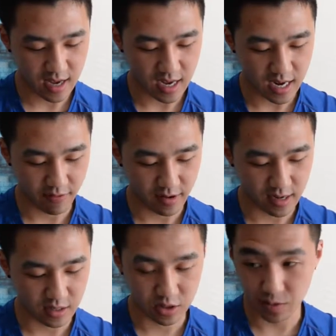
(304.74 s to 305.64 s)
And when
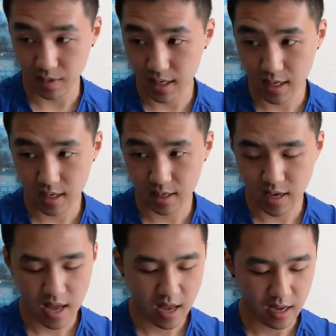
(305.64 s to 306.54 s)
I zoom in
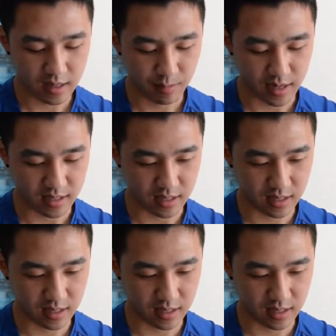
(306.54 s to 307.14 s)
and press